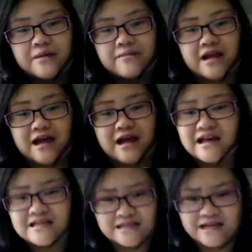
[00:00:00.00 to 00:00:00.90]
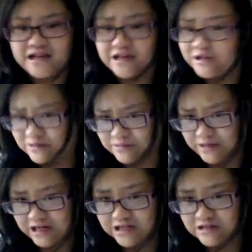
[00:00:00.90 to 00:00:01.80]
but I said it was
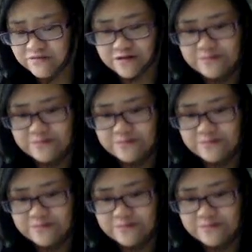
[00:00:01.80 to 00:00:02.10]
passion fruit